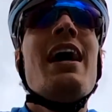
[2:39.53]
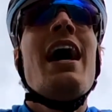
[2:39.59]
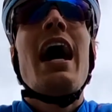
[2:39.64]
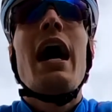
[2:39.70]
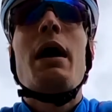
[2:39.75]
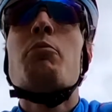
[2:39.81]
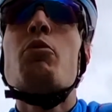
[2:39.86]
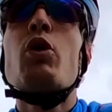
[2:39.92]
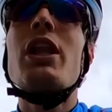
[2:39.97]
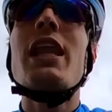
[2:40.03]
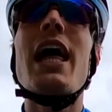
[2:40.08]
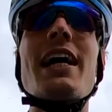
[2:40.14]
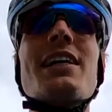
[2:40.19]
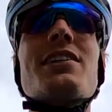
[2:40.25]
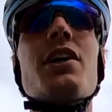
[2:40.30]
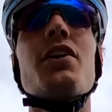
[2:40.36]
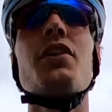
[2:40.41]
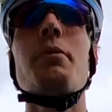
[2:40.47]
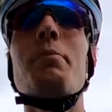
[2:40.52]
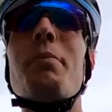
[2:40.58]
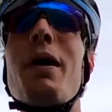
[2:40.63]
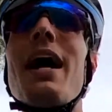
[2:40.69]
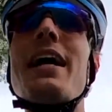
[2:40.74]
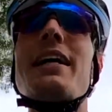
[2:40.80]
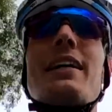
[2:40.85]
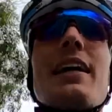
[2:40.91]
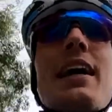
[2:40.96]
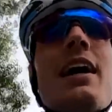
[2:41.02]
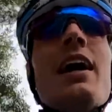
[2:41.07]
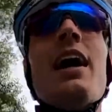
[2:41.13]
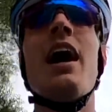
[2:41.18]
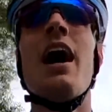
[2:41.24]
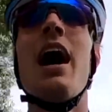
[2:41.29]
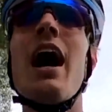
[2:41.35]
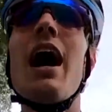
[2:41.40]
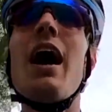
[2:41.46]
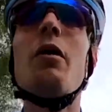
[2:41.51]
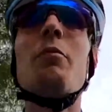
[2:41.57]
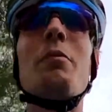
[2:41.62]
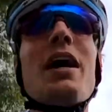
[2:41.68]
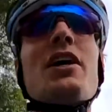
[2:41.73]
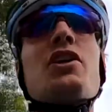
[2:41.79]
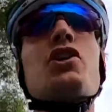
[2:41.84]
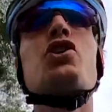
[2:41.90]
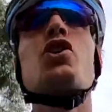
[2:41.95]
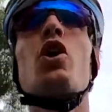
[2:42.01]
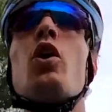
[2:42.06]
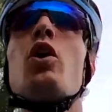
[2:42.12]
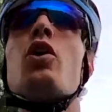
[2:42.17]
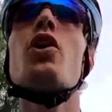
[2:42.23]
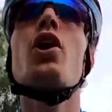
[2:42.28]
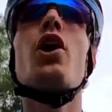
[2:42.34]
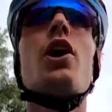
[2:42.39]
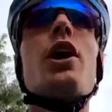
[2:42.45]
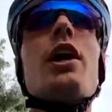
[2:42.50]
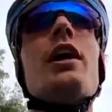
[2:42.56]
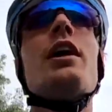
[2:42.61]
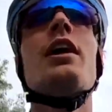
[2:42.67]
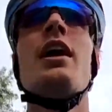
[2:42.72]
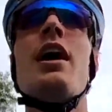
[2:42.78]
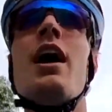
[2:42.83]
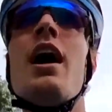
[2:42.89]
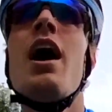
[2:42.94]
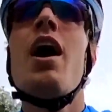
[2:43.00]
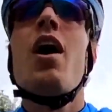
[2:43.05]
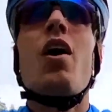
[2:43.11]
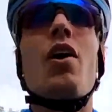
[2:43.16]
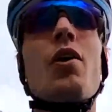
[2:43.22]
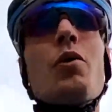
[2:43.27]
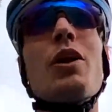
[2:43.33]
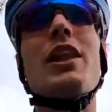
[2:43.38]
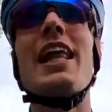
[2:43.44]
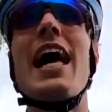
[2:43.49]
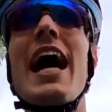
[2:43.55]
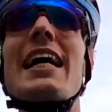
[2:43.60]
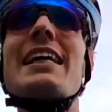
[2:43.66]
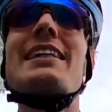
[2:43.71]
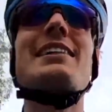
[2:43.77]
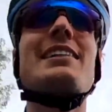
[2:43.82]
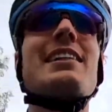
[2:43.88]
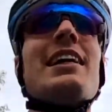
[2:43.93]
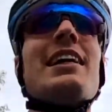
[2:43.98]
I'm relaxed on the bike, how my shoulder are relaxed.